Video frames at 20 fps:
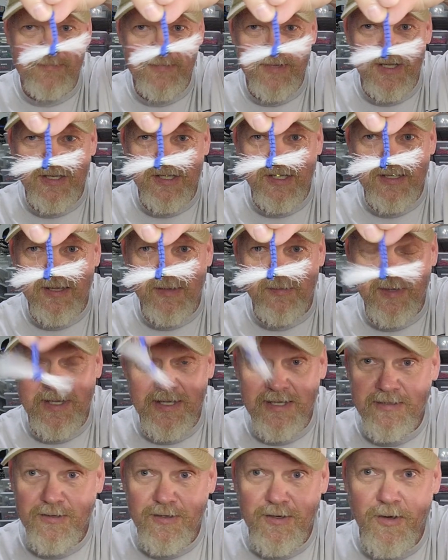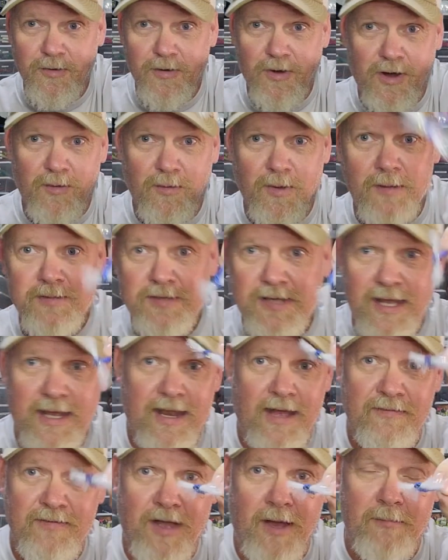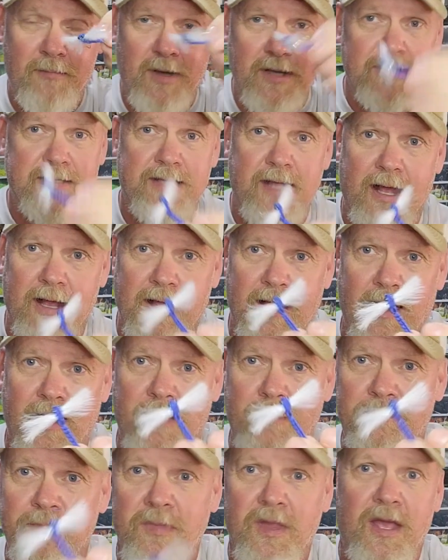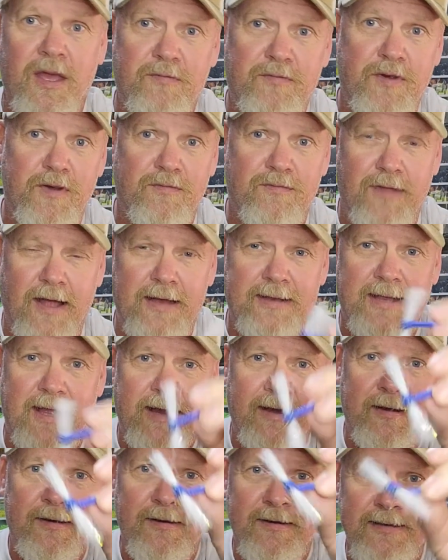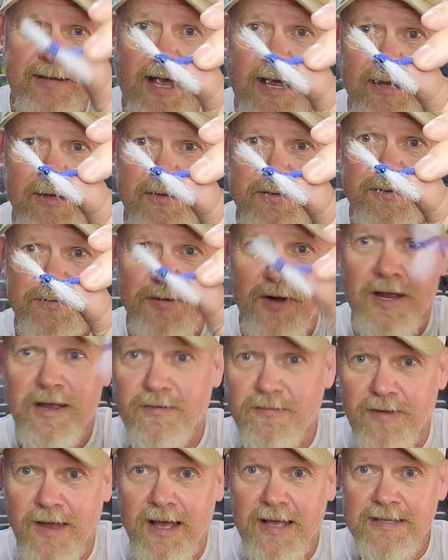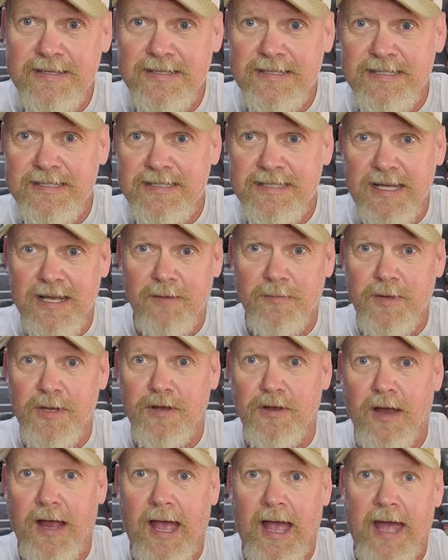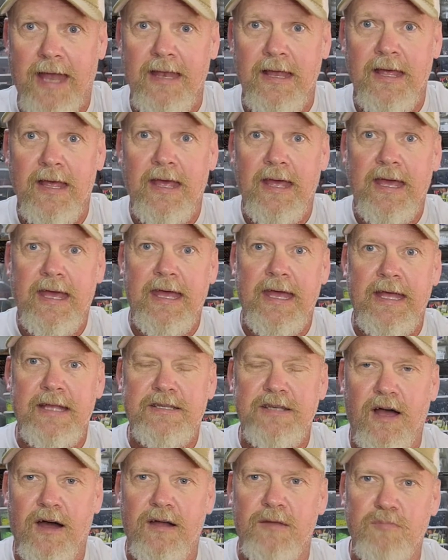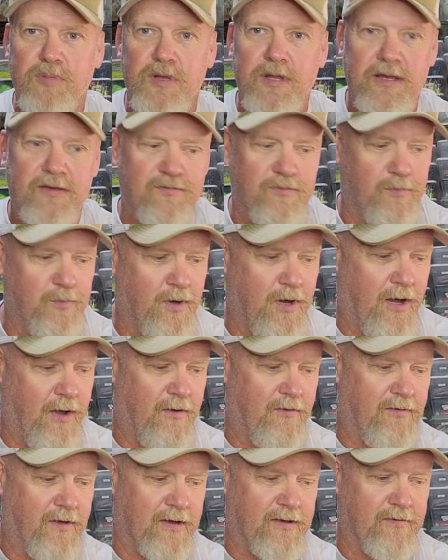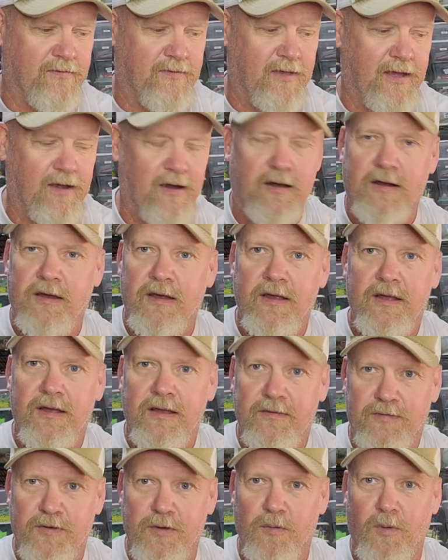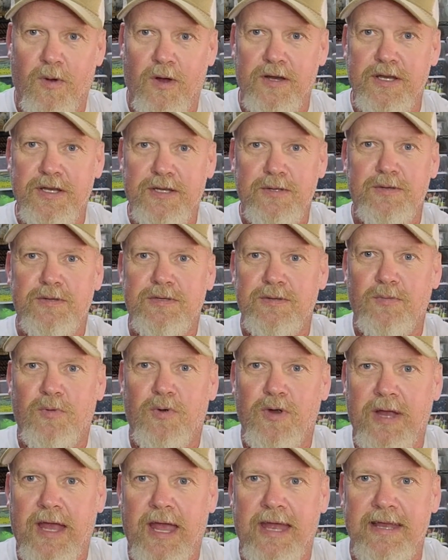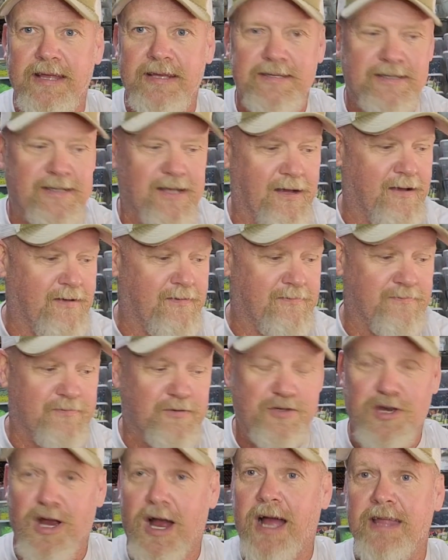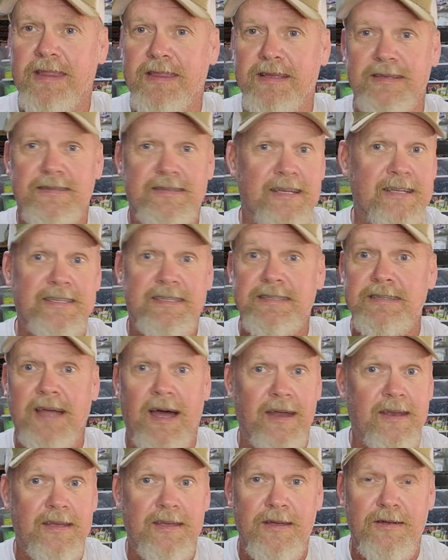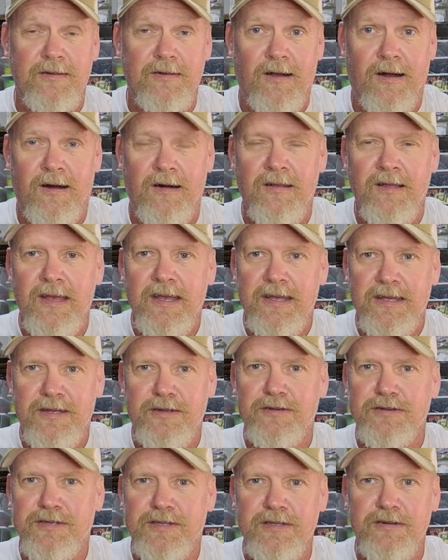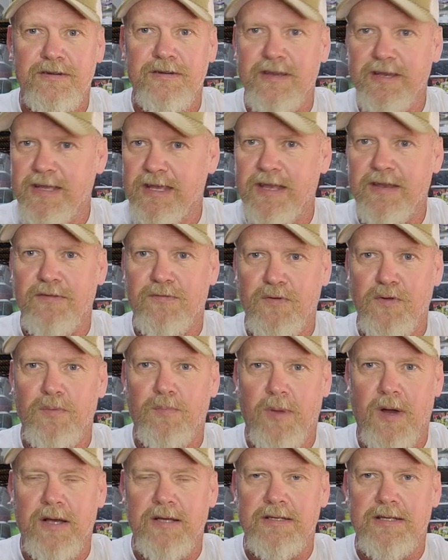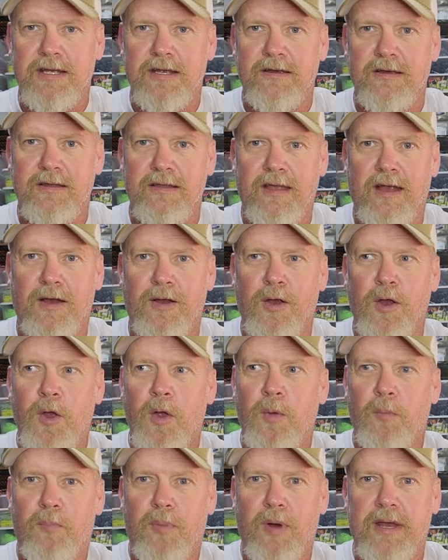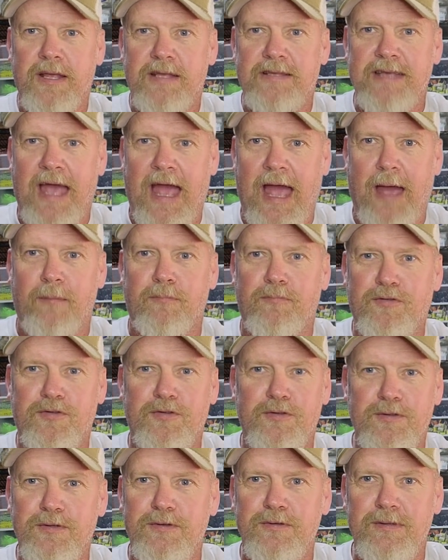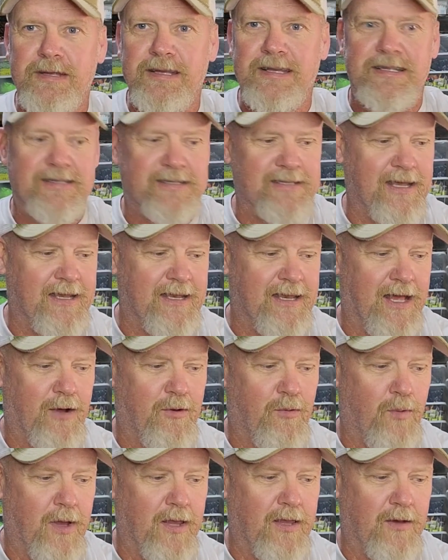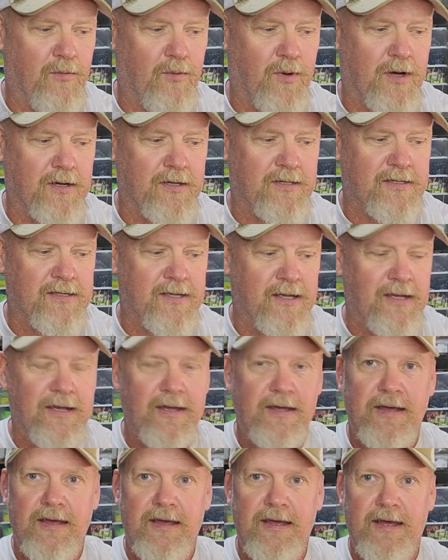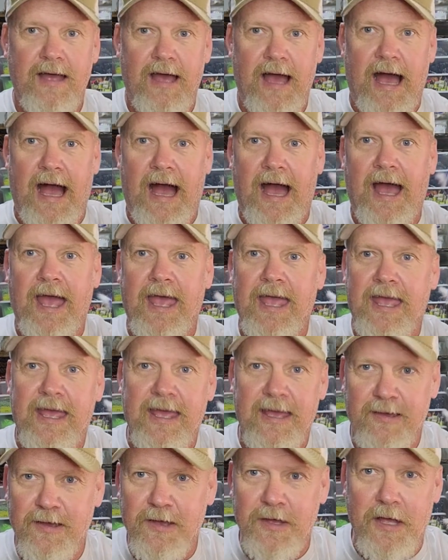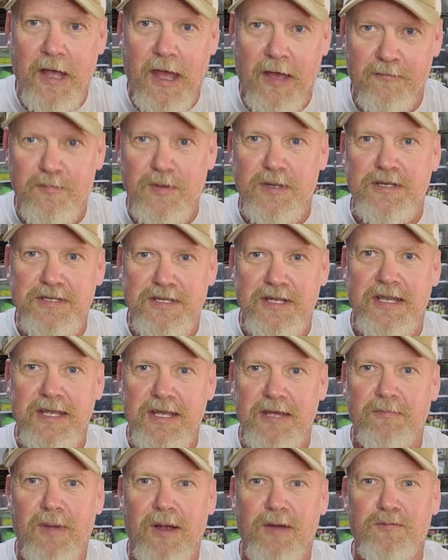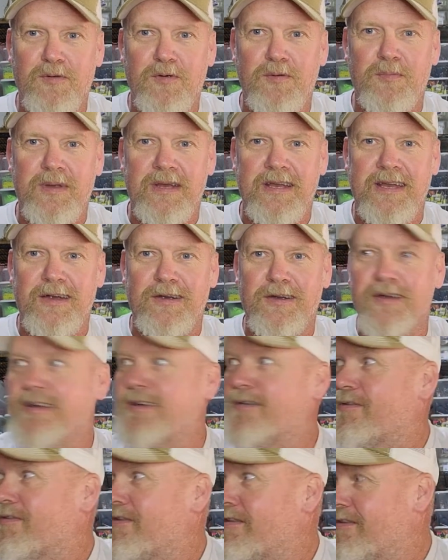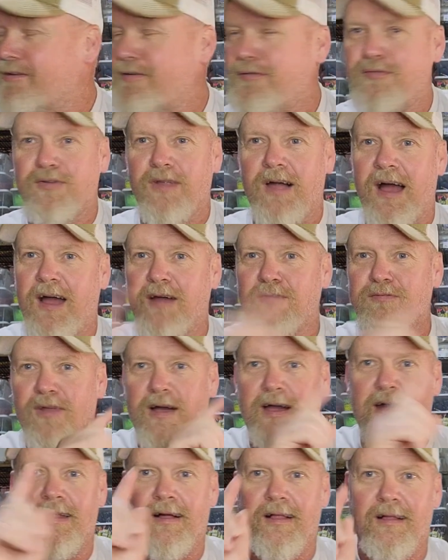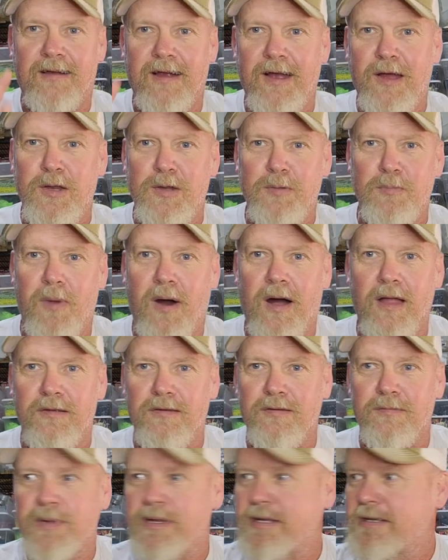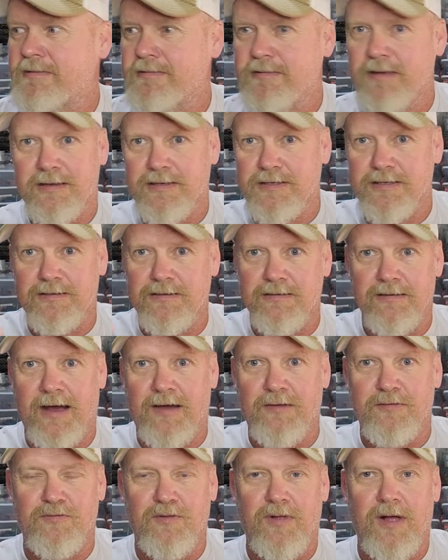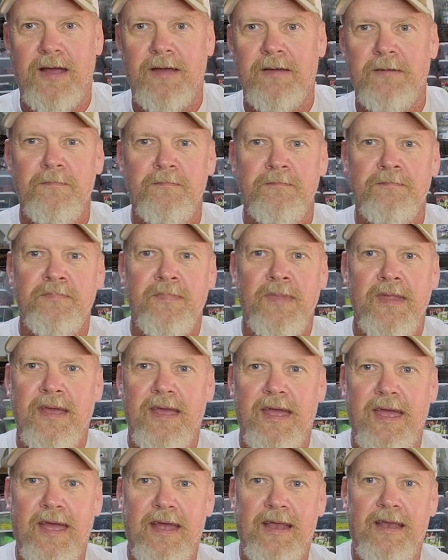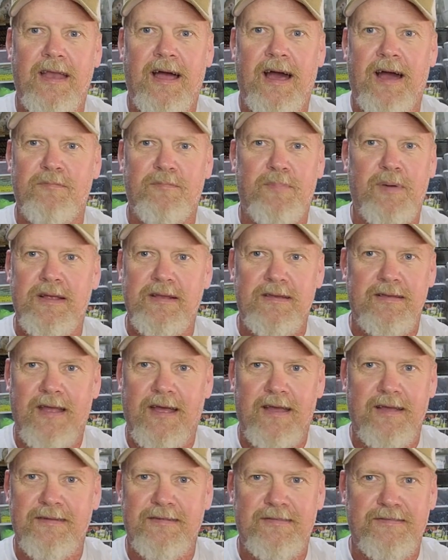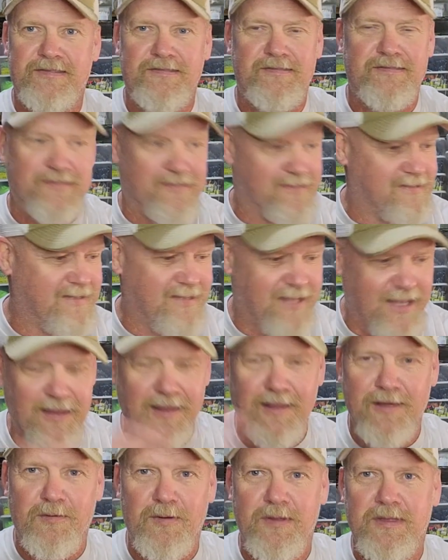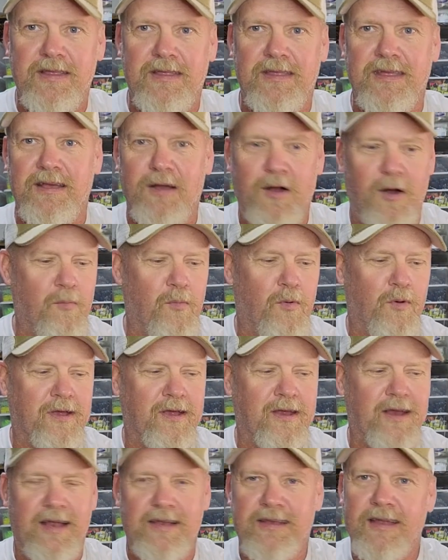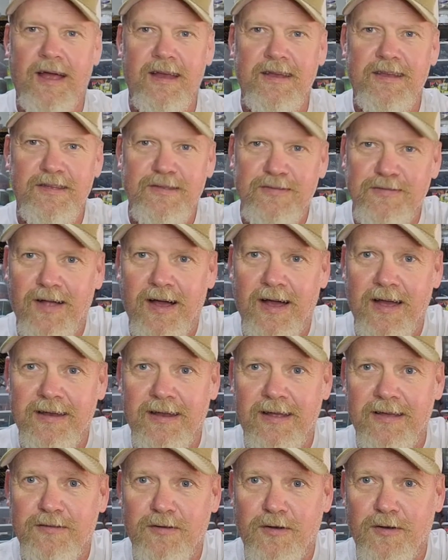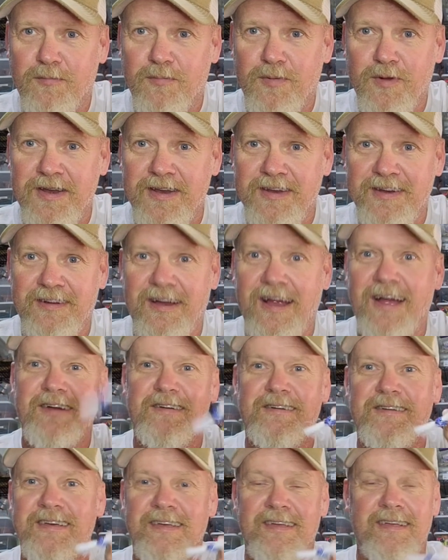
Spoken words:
get you some of these, or go to our website, I'veGotBugs.com. If you're a fly tyer, tie you some dragonflies and stick them in your hat. It's unbelievable how effective they are. If you're wanting to do some organic stuff, try this. It's not a cure-all. You're still going to get a few bugs here and there, but it's absolutely insane how well it works. I have been sitting in my room in here, and there was a little fly flying all around and bothering me, like just a little house fly. And I've been like dealing with the thing all morning, and I tied this fly and I started putting it around